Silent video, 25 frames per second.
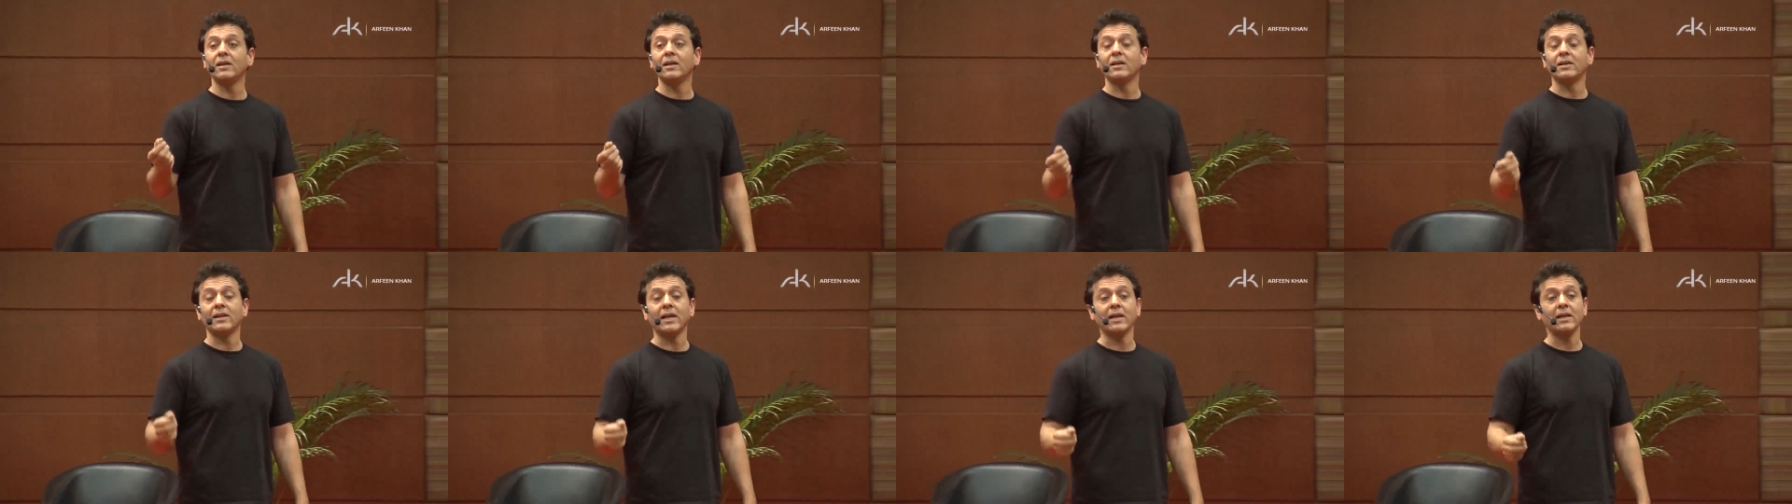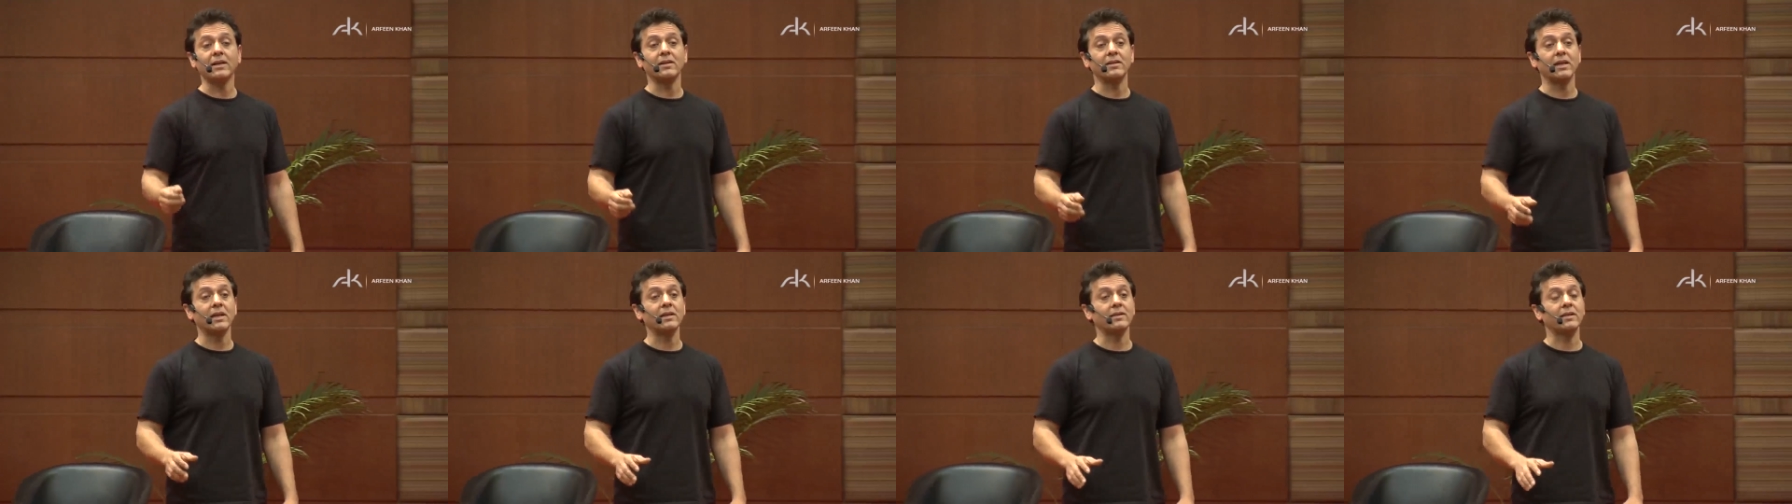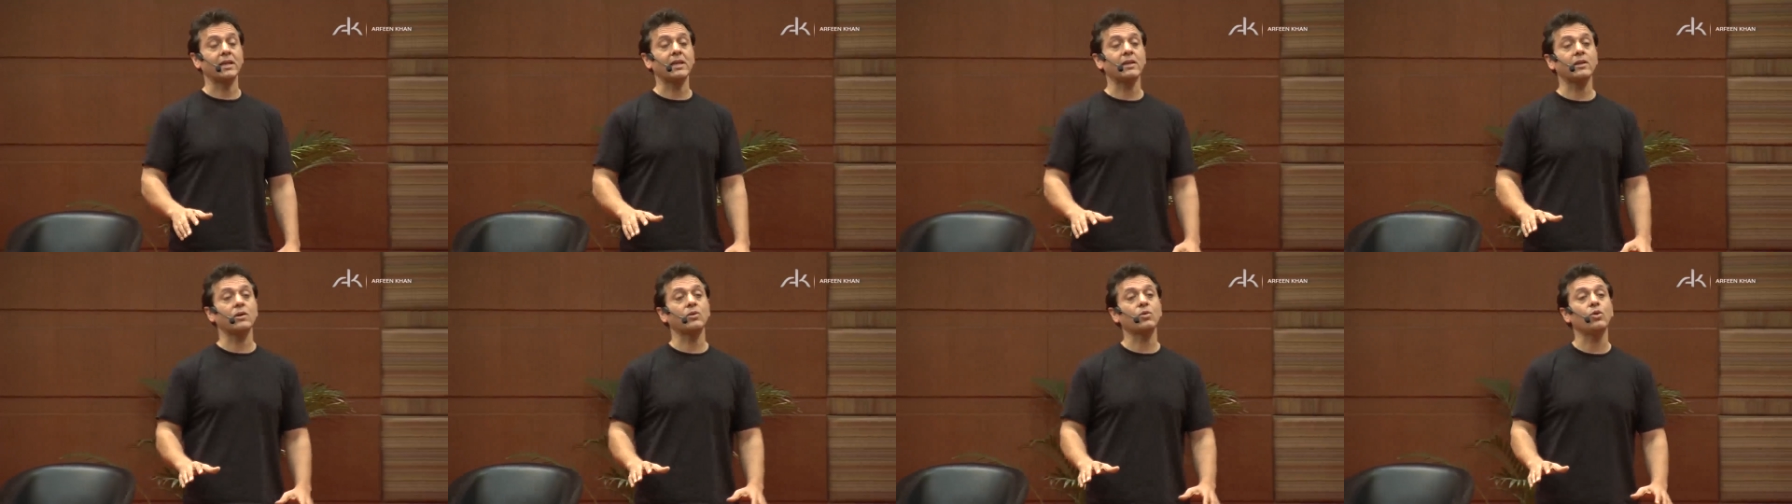
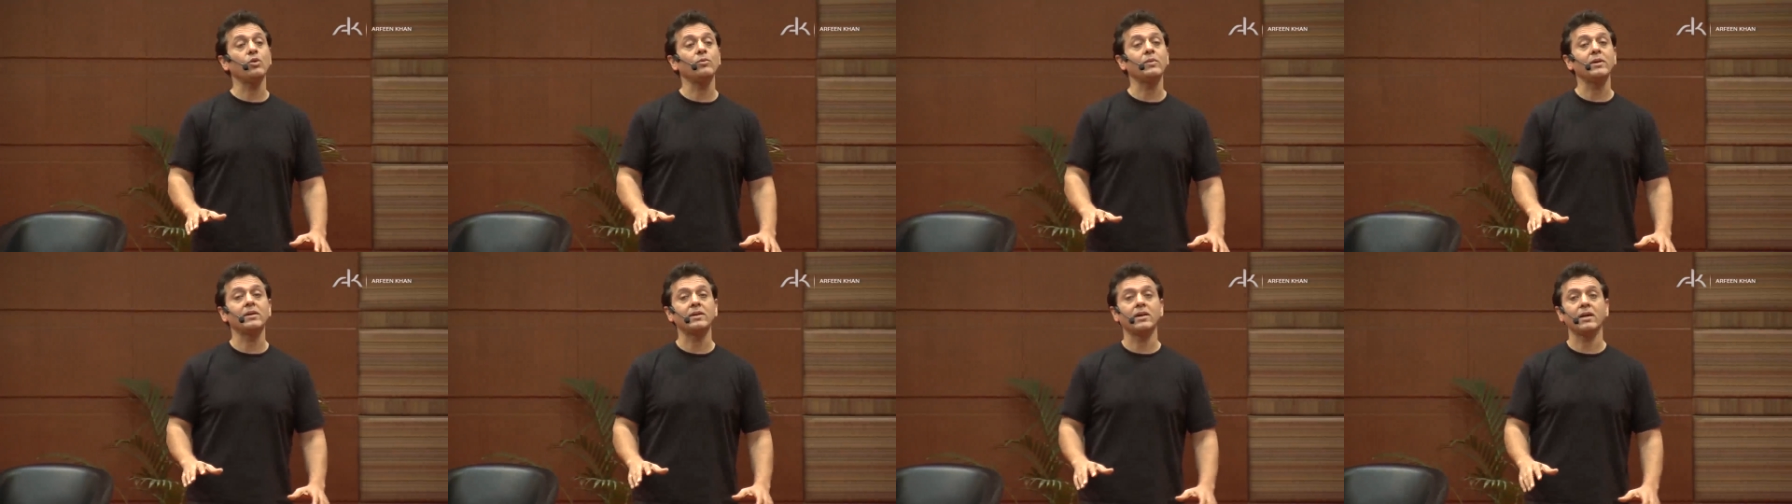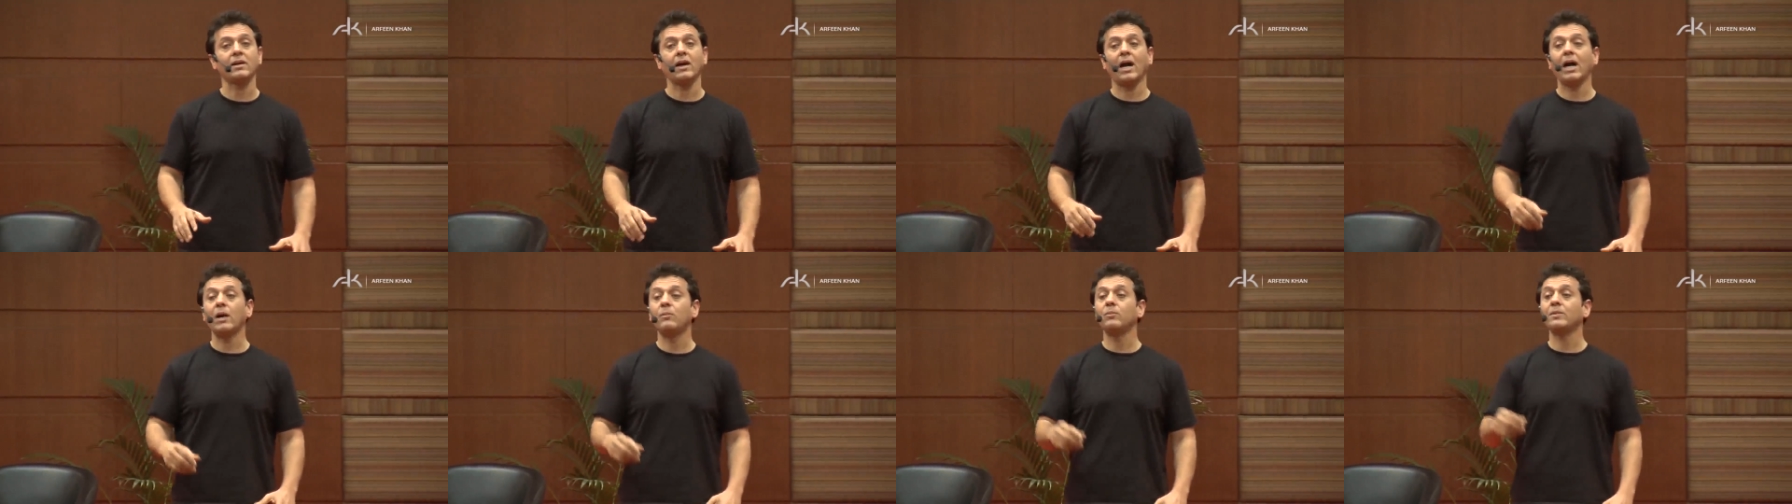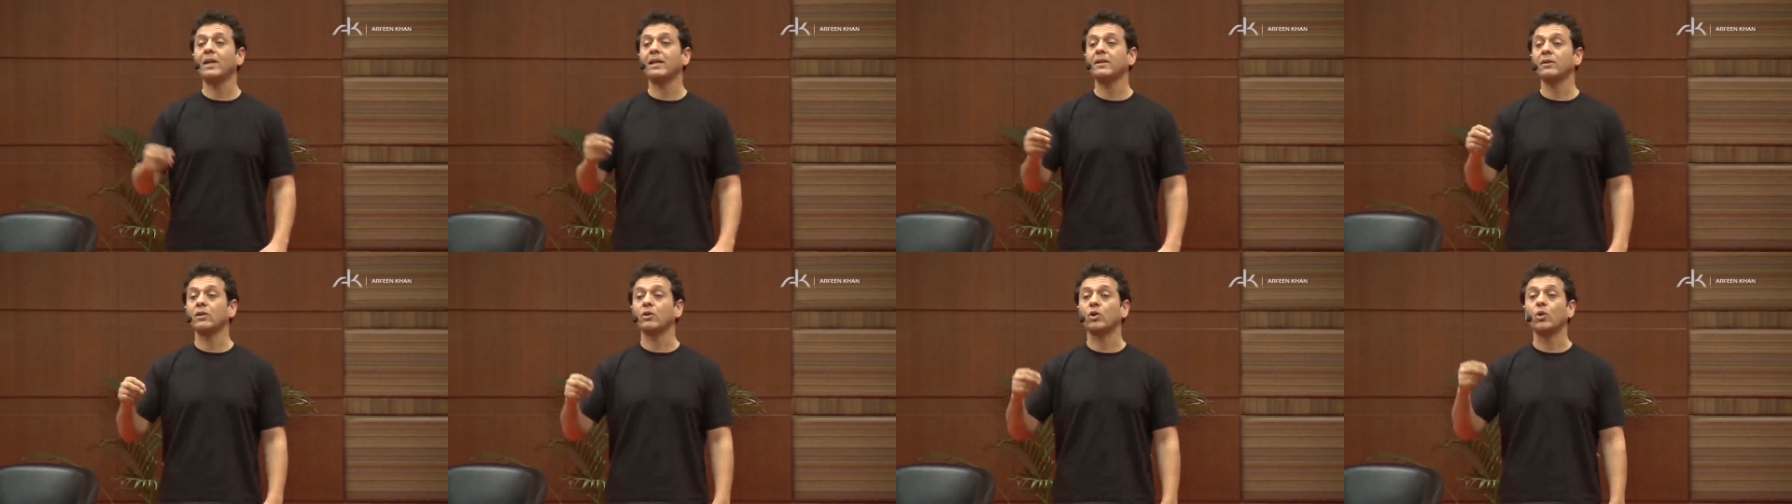that I'm
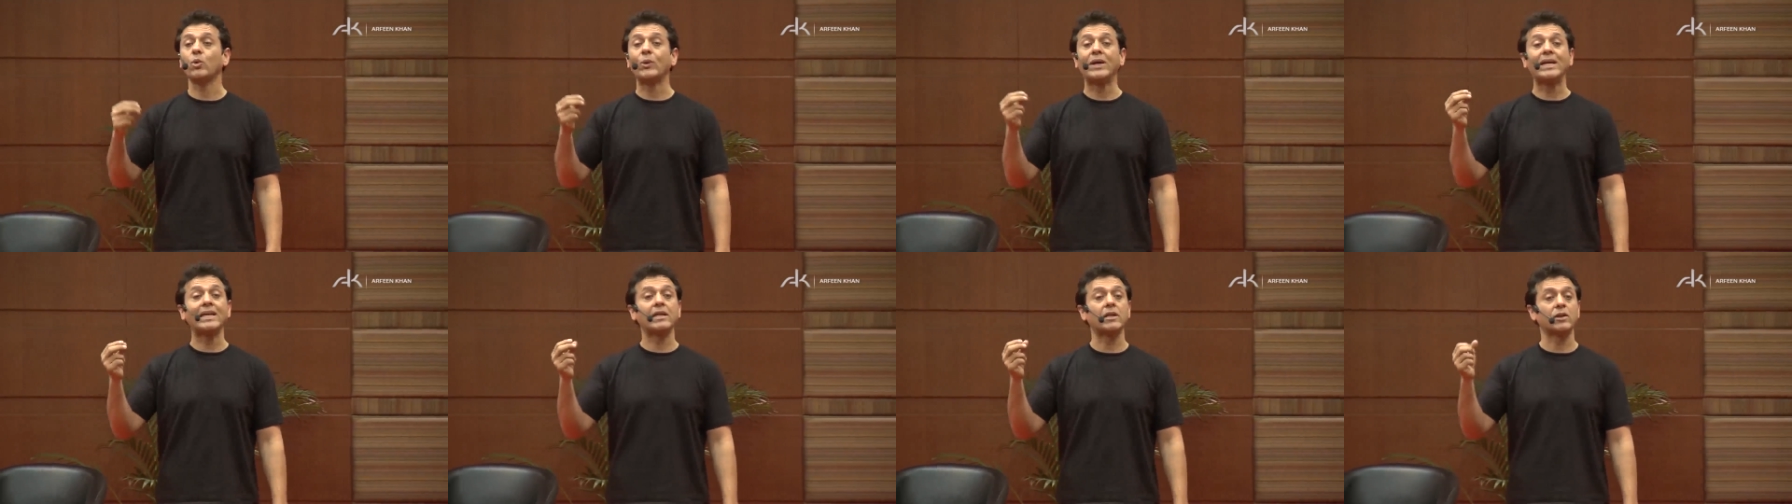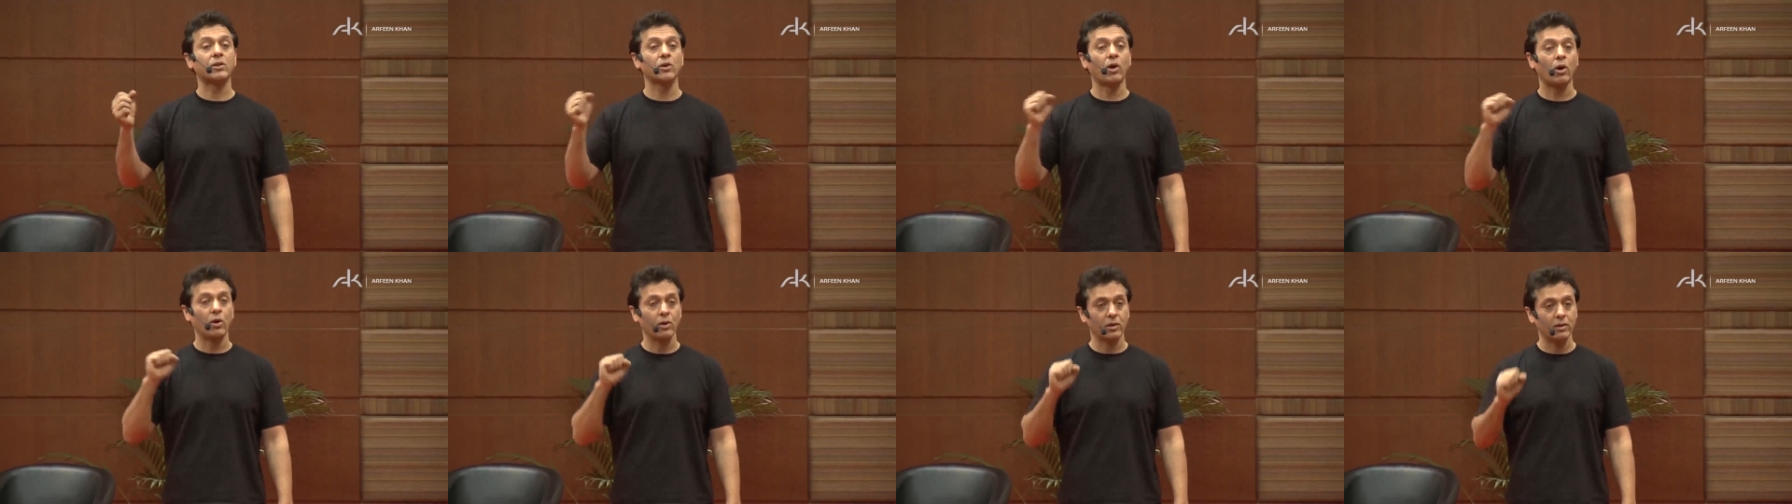like the Queen's dog.